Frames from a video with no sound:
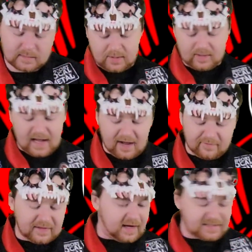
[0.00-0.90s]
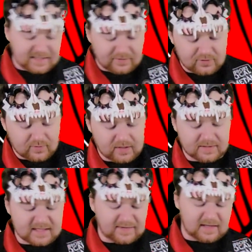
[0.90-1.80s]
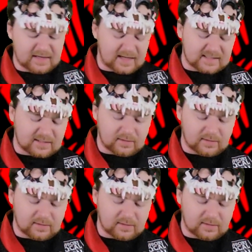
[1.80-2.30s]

Here we have the ideal and the real. It's got that nice